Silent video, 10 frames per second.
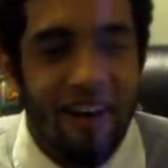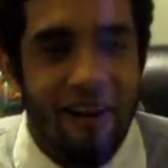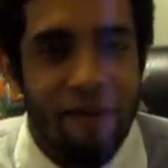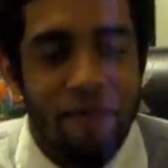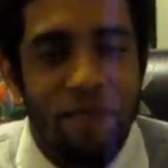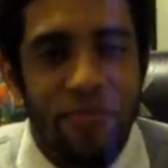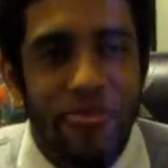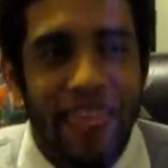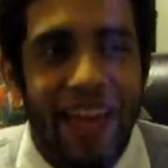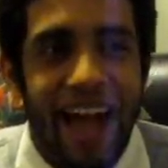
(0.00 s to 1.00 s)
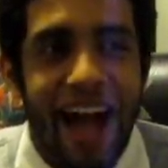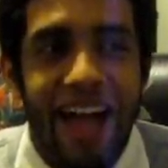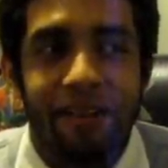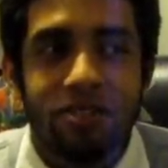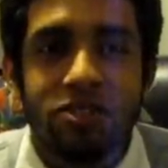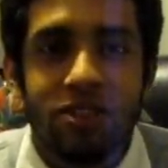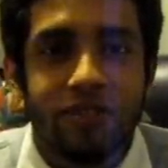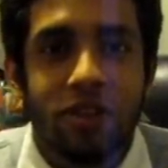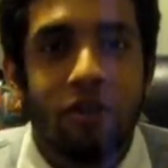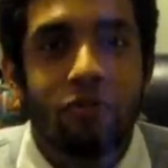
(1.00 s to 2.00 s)
I use a
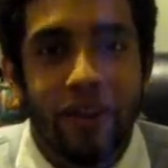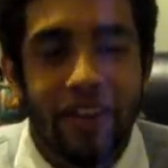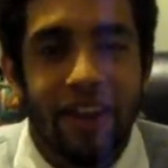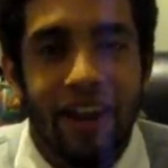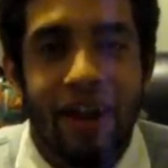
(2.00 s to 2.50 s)
service called Rinkya.